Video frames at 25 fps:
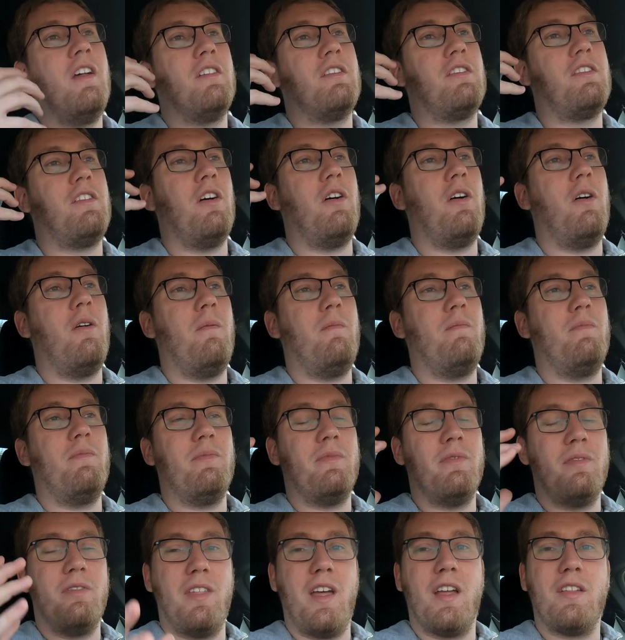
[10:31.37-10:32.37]
So
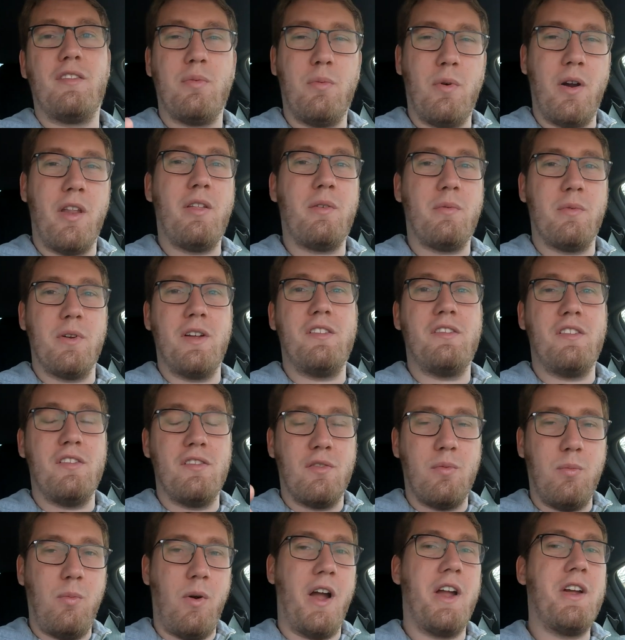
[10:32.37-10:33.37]
that's one of the
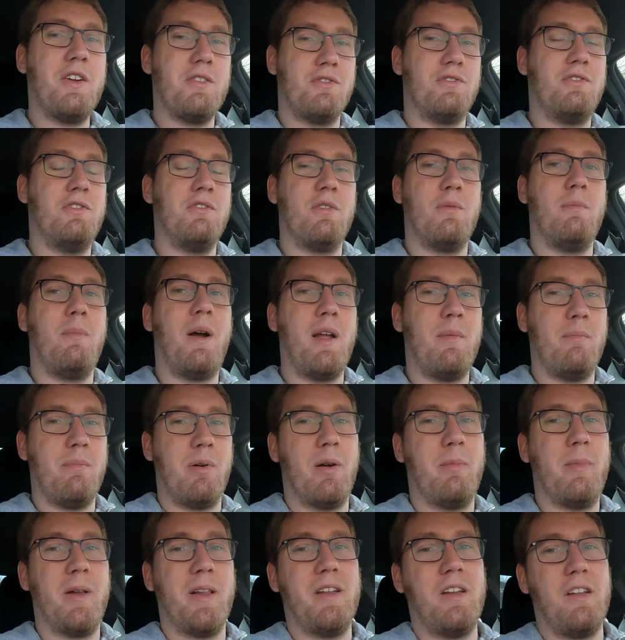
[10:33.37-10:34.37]
reasons why your tuner might
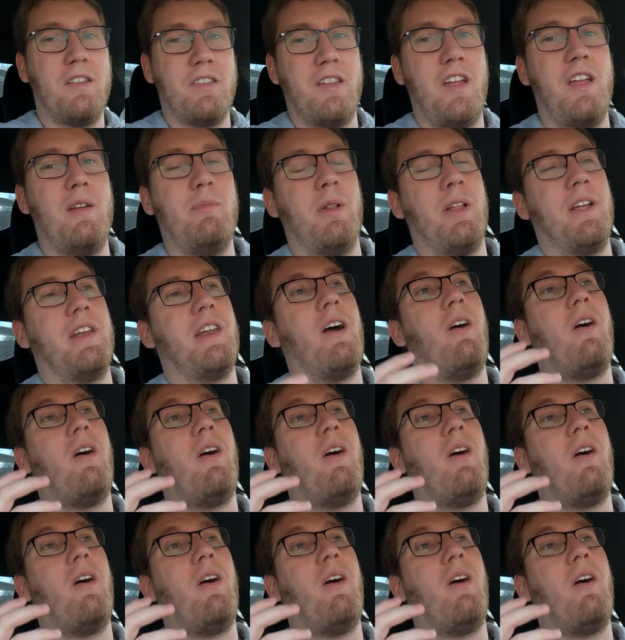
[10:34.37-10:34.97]
permanently disable it.